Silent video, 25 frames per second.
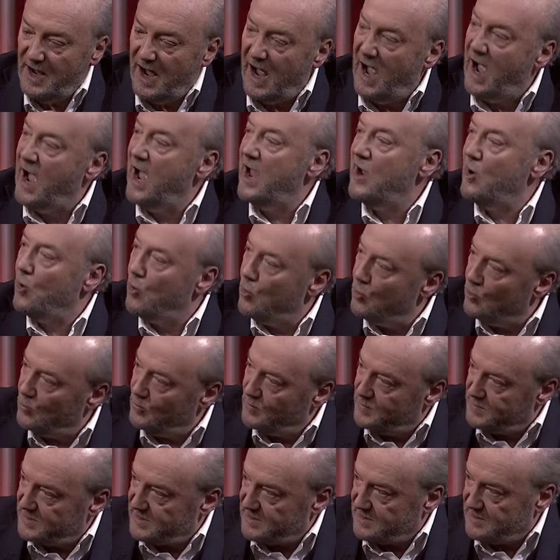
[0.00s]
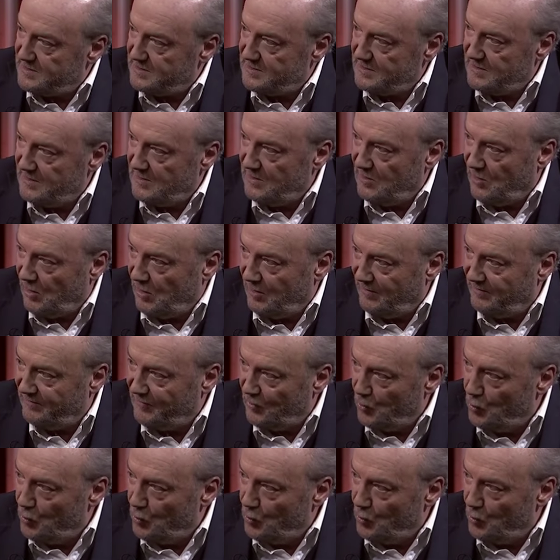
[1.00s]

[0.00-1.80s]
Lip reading: high hopes of